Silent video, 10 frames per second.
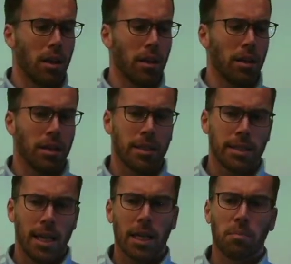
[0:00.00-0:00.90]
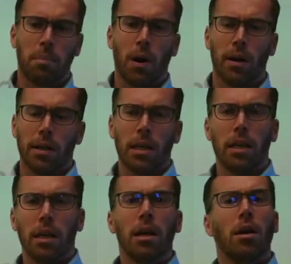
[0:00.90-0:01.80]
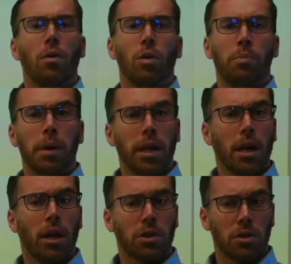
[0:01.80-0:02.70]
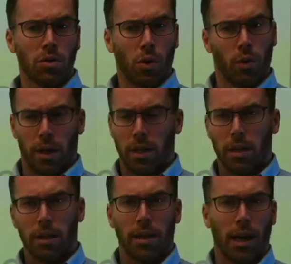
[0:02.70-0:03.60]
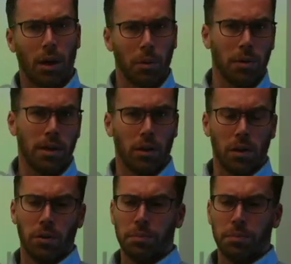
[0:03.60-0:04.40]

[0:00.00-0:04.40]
the second part will be a story that I will tell you.